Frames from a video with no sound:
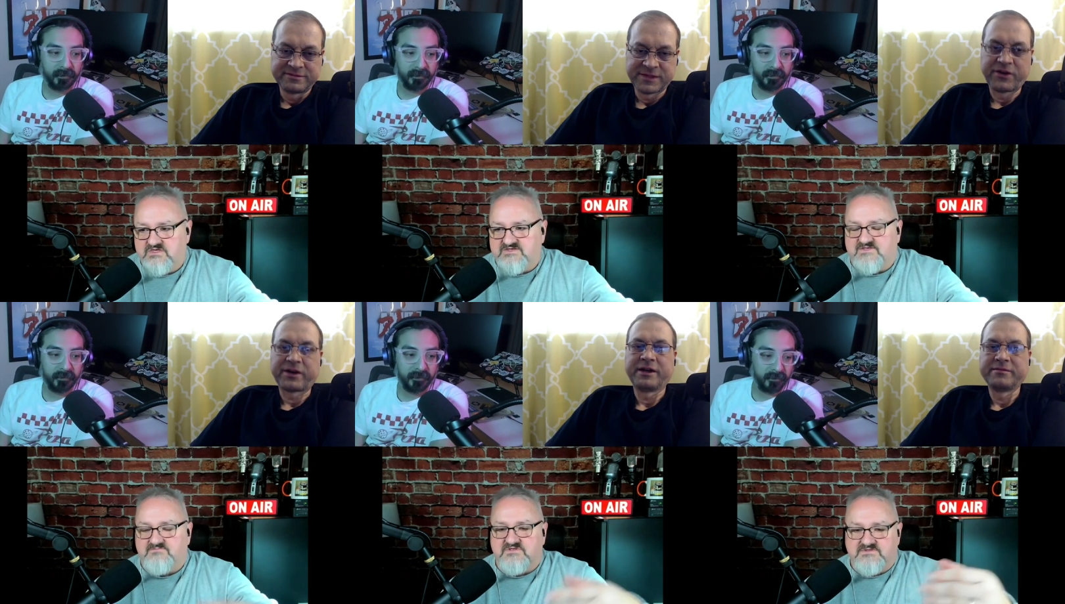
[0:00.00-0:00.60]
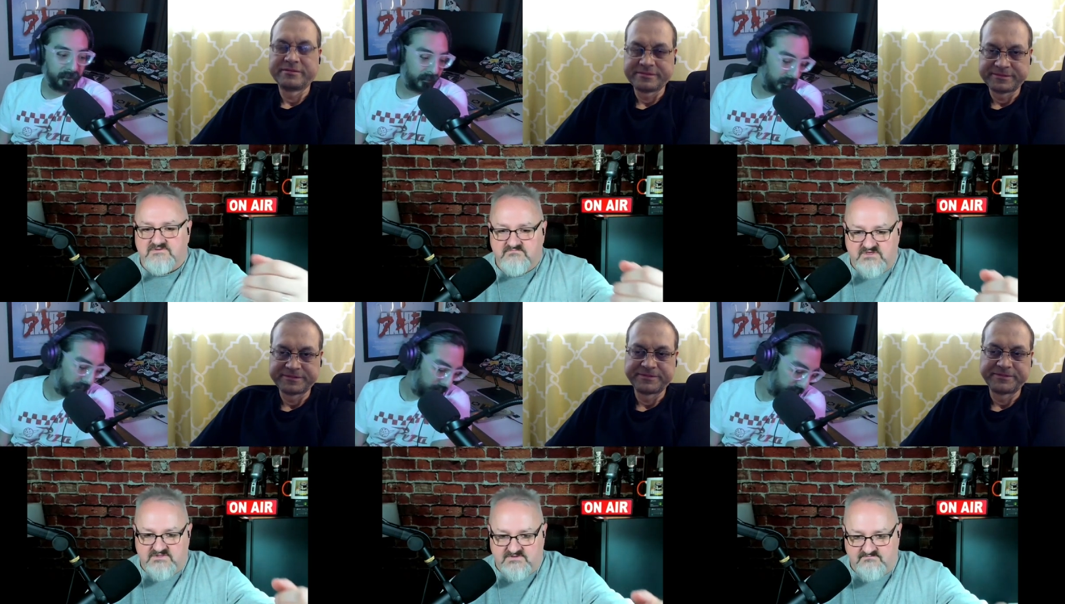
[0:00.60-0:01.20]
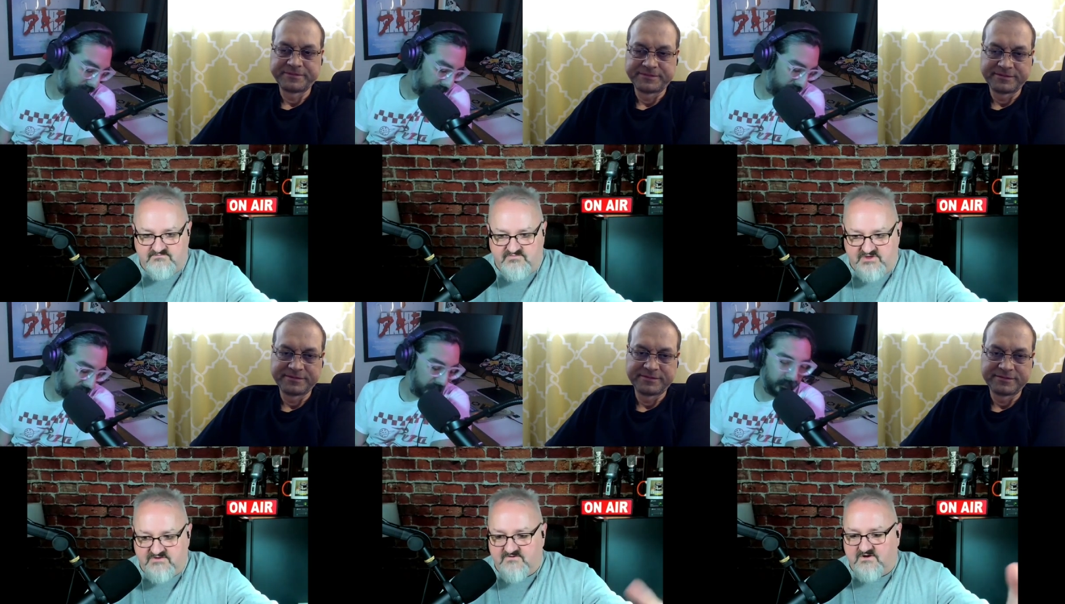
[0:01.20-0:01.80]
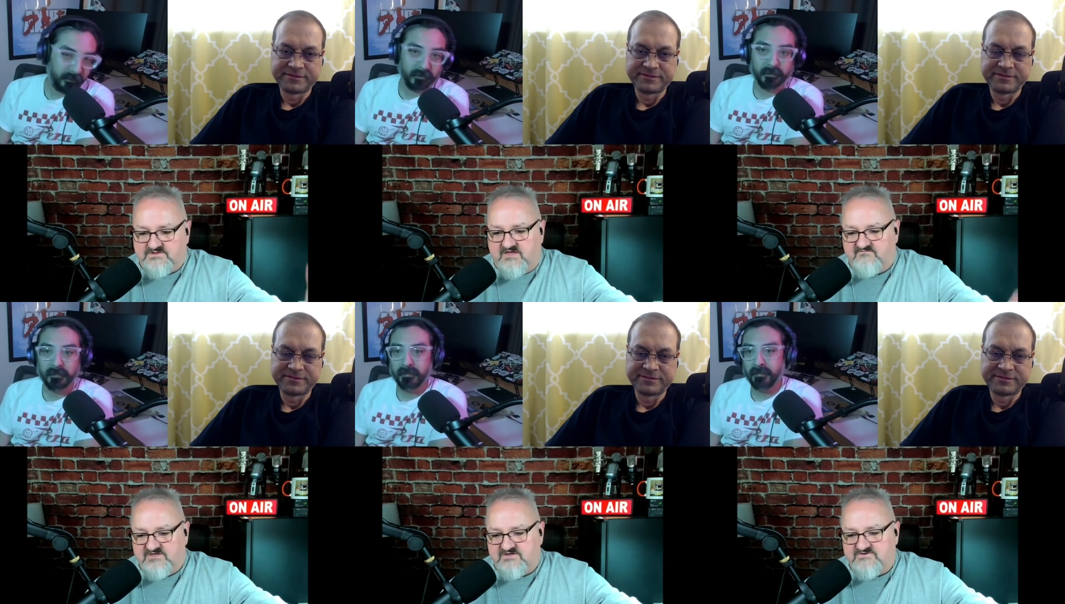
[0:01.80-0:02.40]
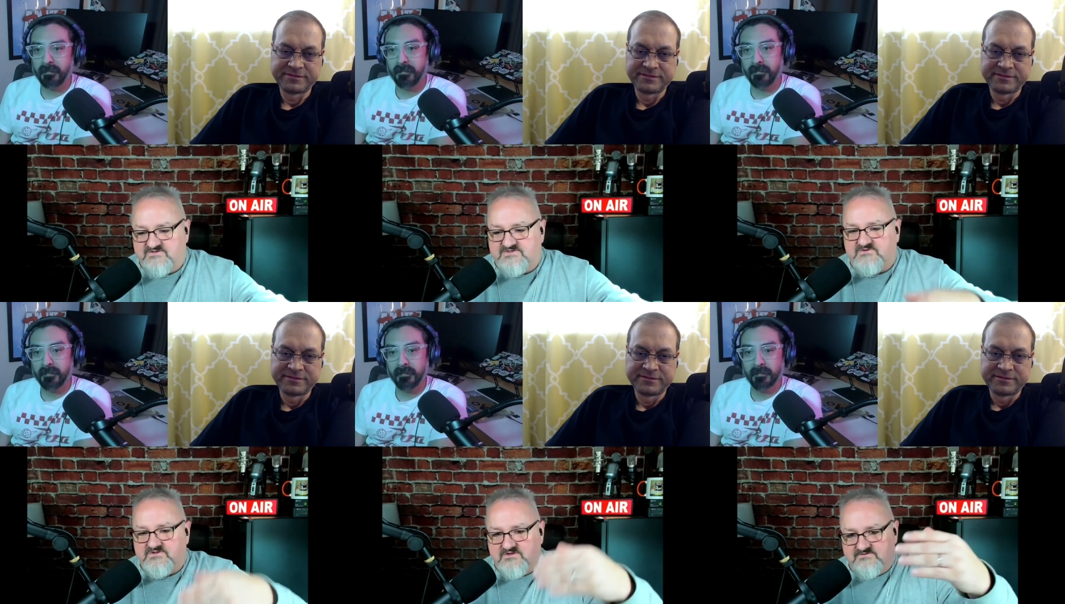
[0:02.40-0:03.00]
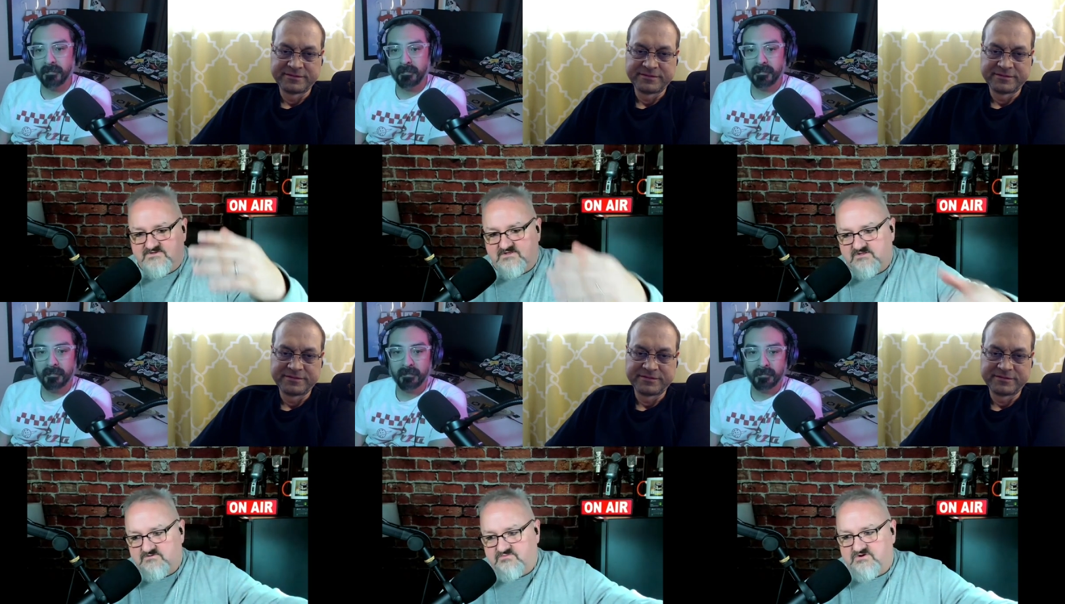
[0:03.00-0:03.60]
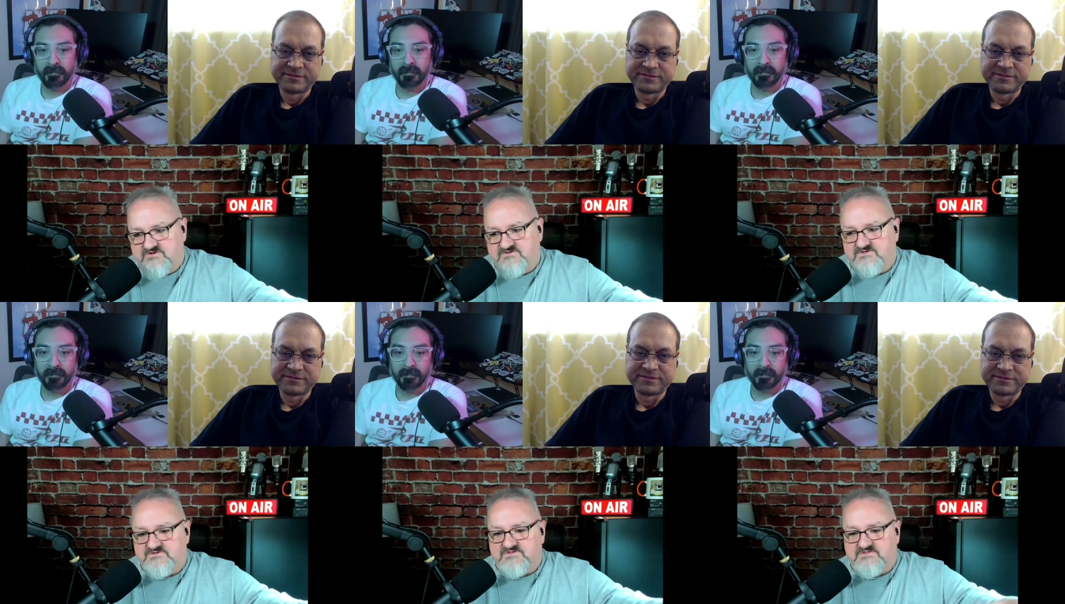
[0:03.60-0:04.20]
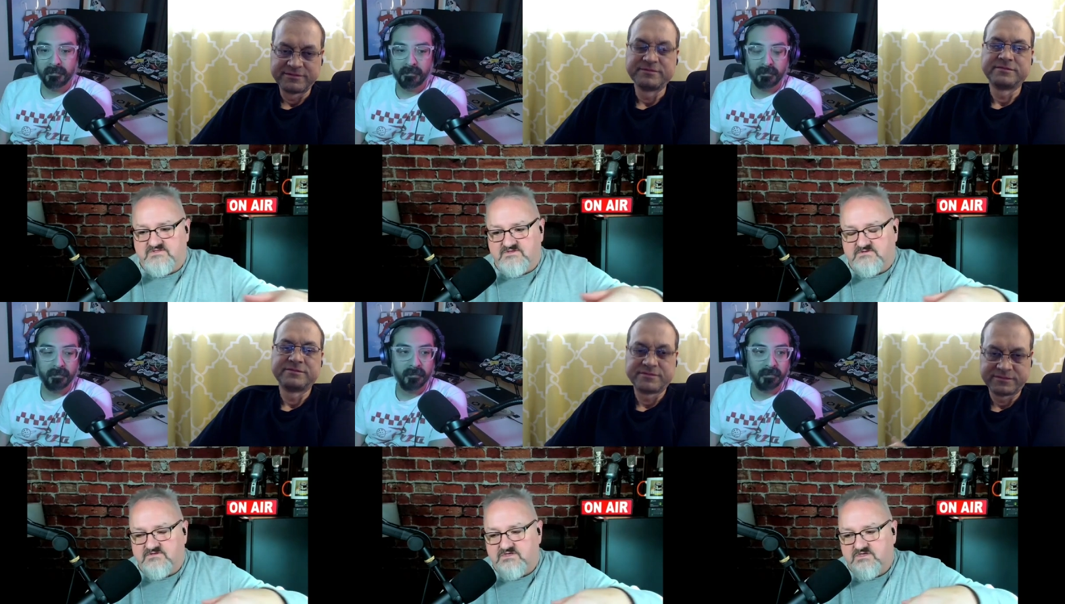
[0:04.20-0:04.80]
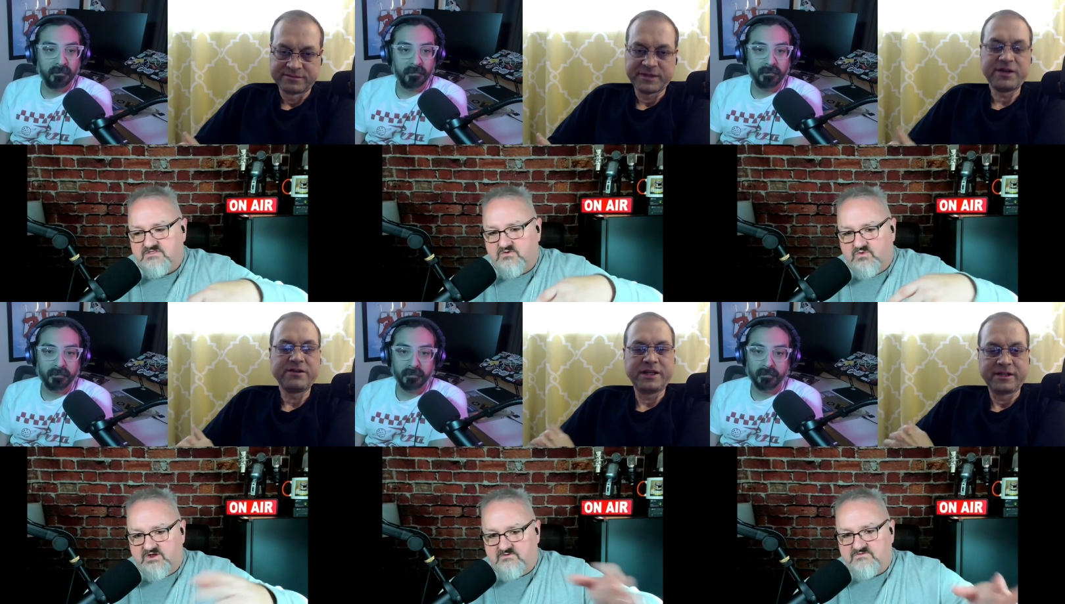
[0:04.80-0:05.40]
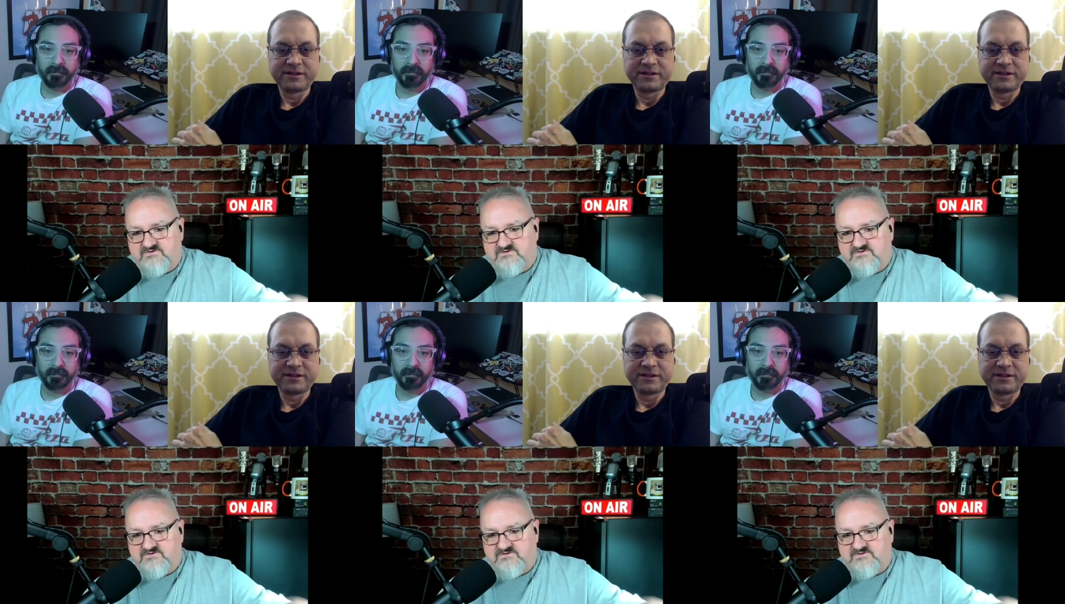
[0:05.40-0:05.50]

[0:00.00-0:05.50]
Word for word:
Speaker 1: Except okay. it's it's big truck navigation, so it knows the low bridges and the the oh, weight neat.